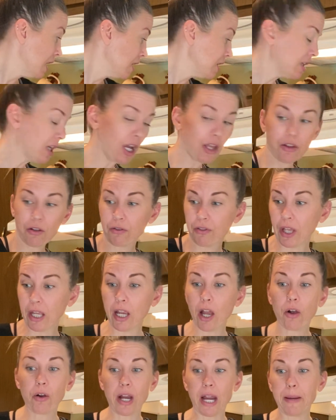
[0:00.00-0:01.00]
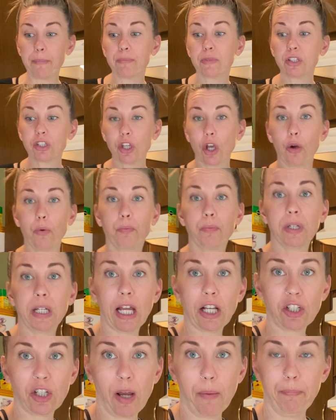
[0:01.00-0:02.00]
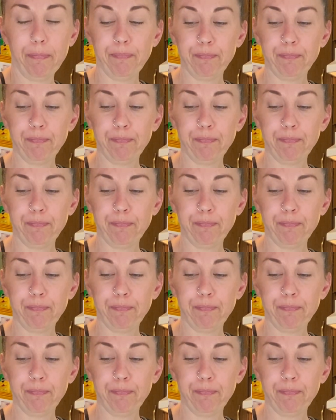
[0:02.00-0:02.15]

The other thing, okay, so ketchup.